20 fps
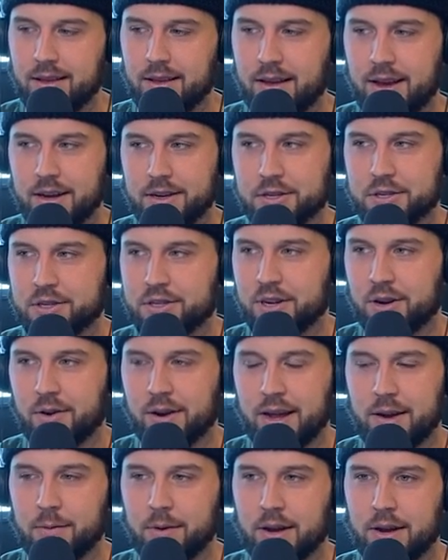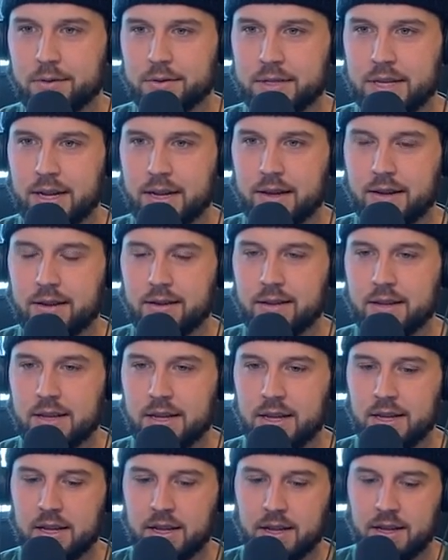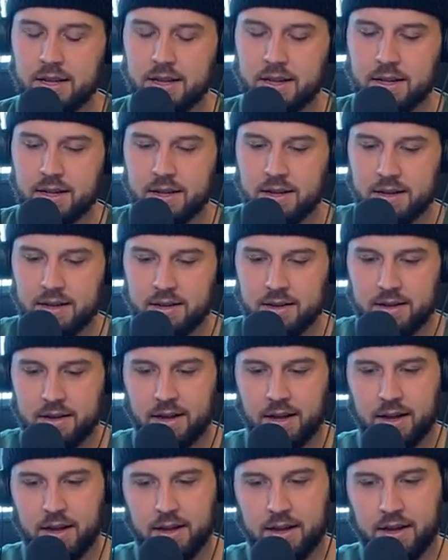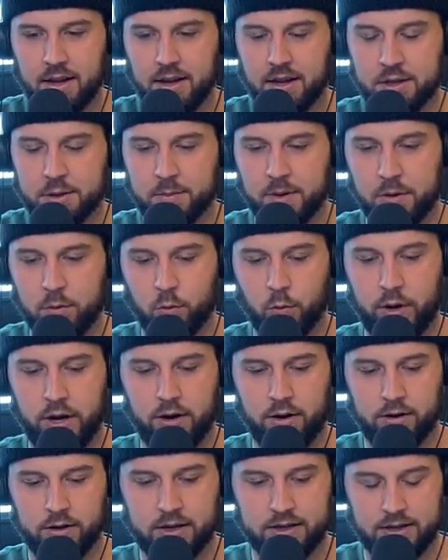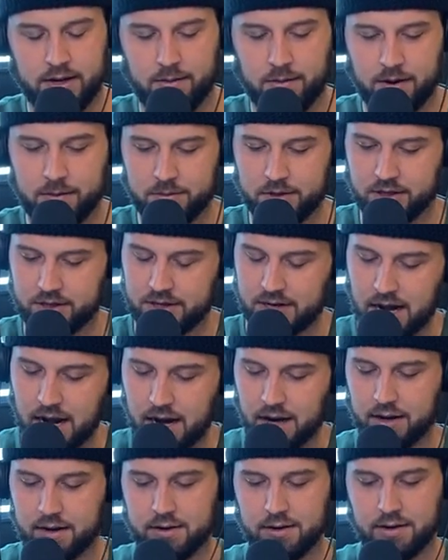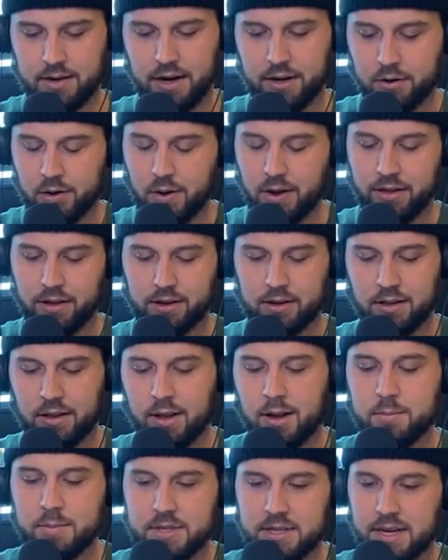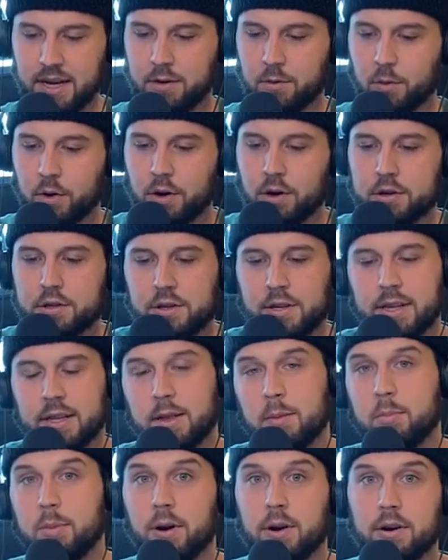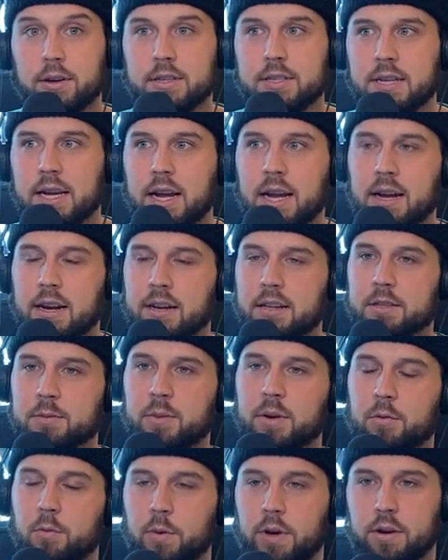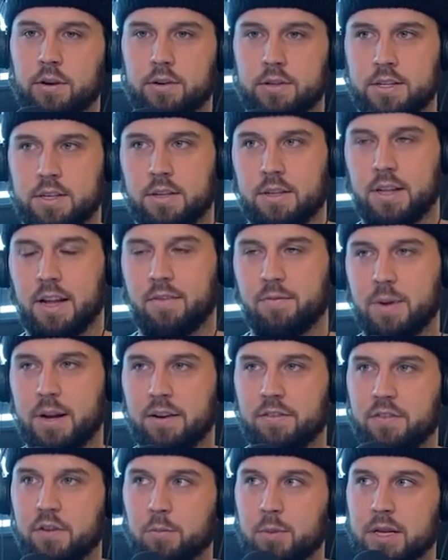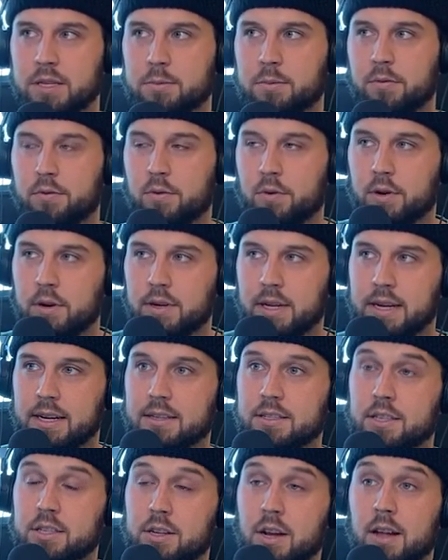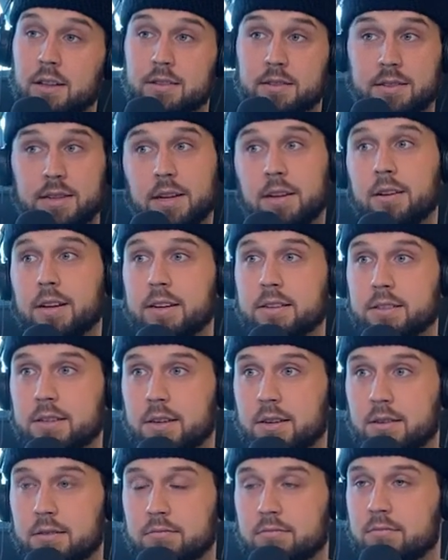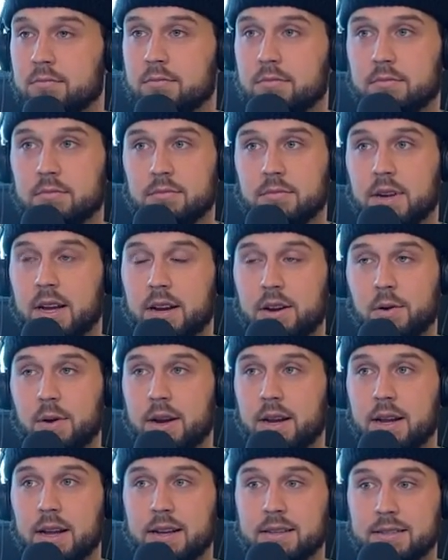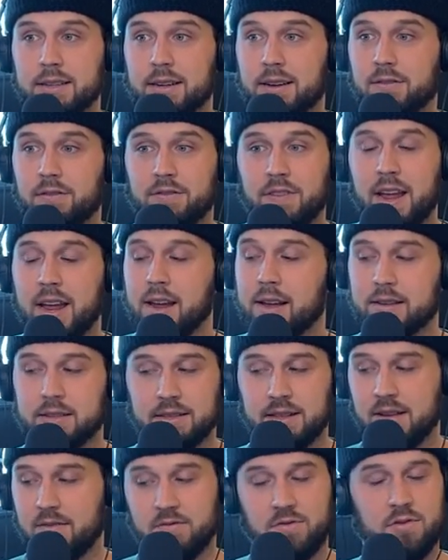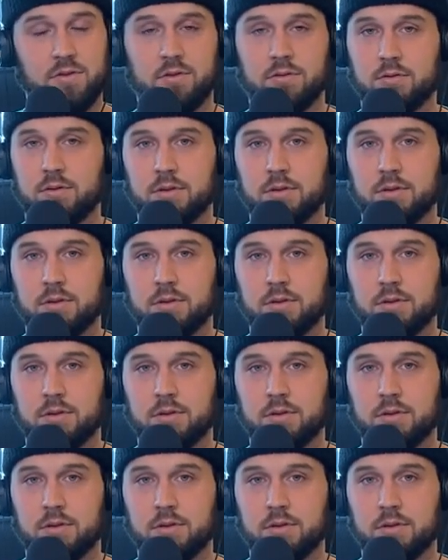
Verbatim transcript: just don't, I was at a, it's been weird because I'm just not, I don't know how the club scene works or like the bar scene. And it's been weird to, I've been a few places before, like Scottsdale has a, I had no idea, has like a Vegas level